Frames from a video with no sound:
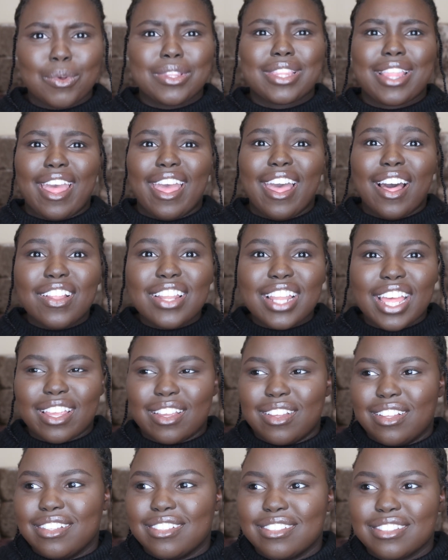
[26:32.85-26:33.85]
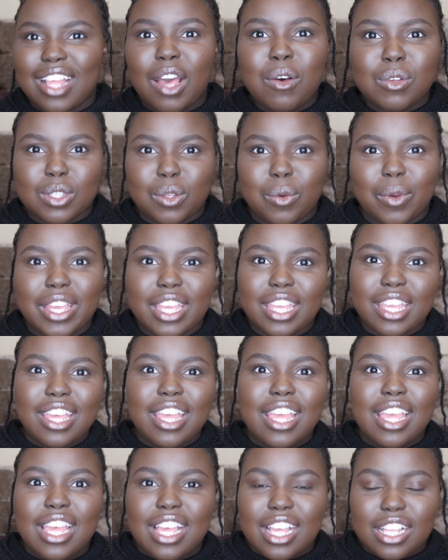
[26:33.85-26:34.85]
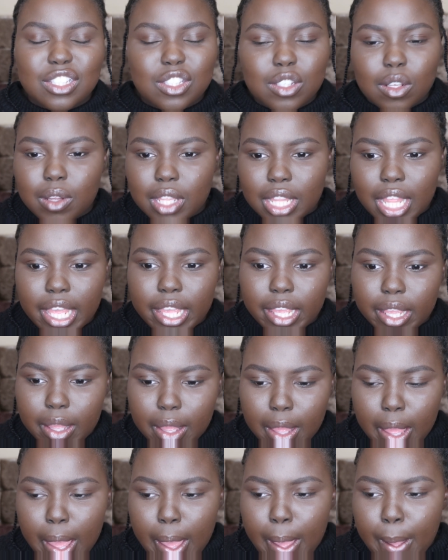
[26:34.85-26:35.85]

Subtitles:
what the hell, like that was quick. And so were they.